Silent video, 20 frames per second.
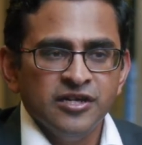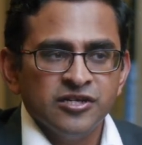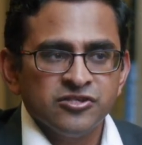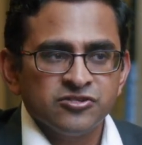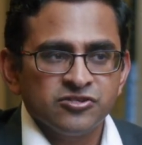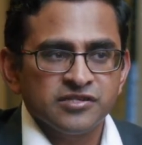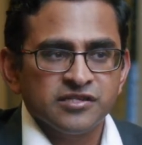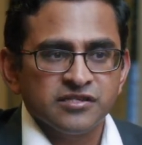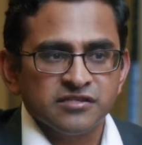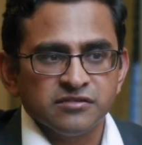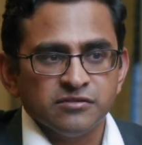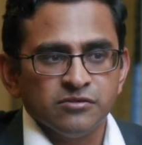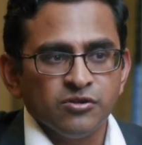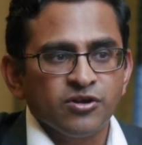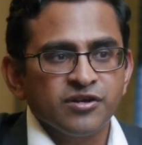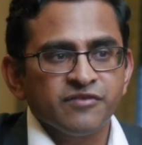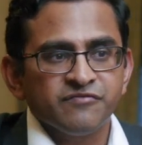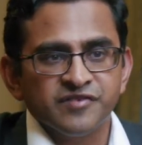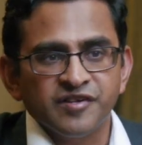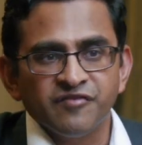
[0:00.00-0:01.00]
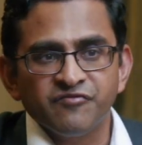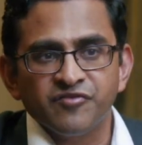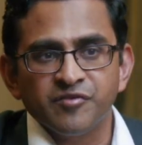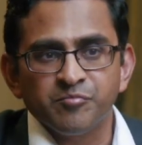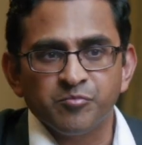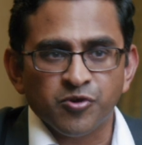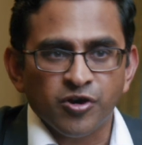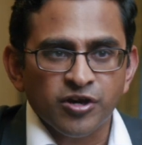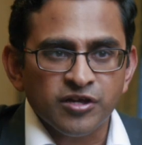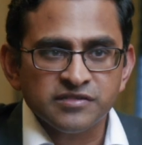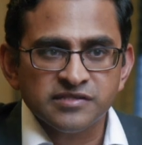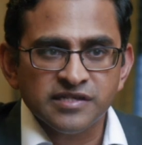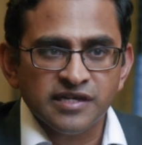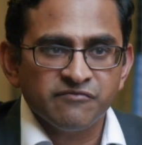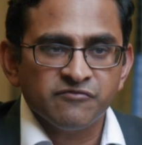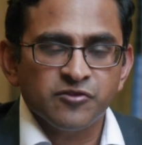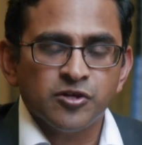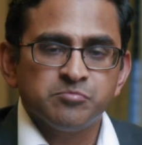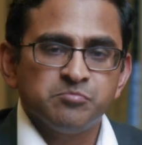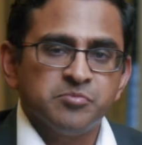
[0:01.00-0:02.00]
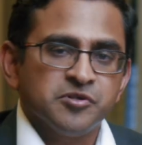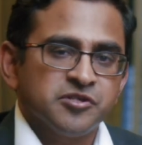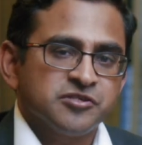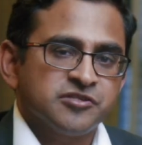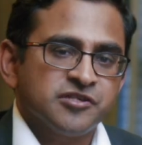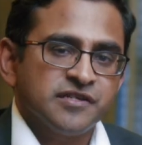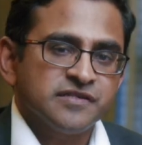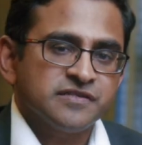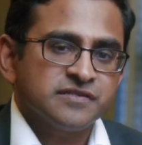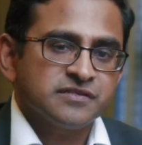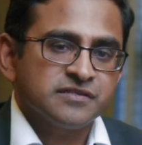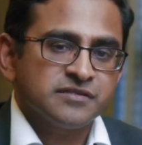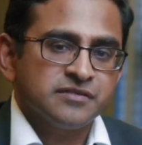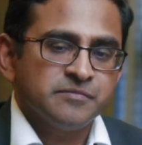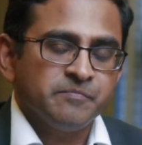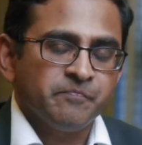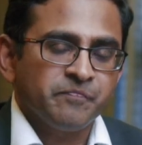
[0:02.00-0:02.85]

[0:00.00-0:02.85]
So there's a lot of different products that have got purchased.